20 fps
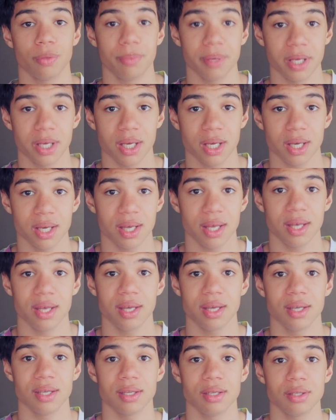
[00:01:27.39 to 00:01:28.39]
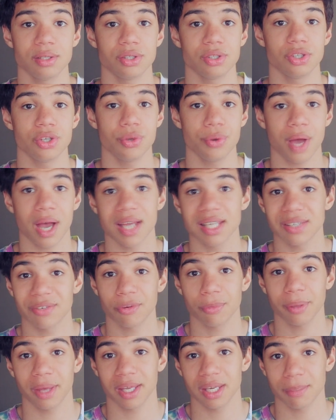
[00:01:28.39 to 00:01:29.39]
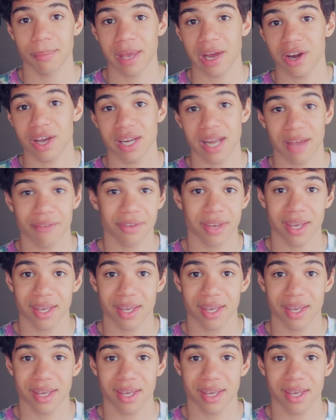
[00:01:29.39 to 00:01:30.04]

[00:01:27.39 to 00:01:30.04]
would be, is do you guys ever plan to marry and have